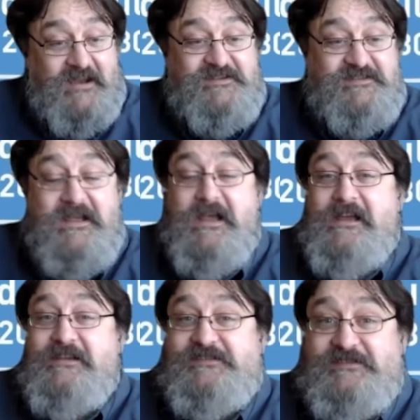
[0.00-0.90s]
can see
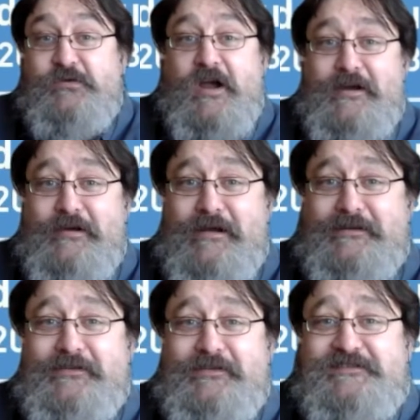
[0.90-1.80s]
it's still going
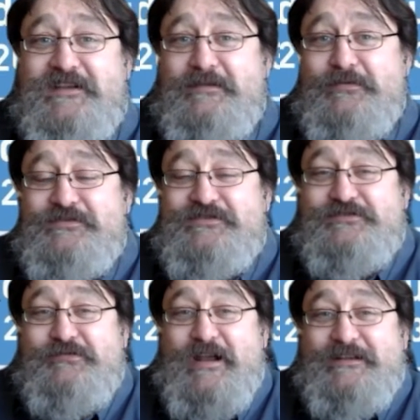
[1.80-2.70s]
around on the table, which
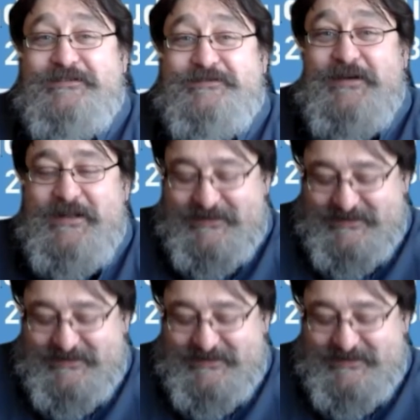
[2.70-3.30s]
is great as well.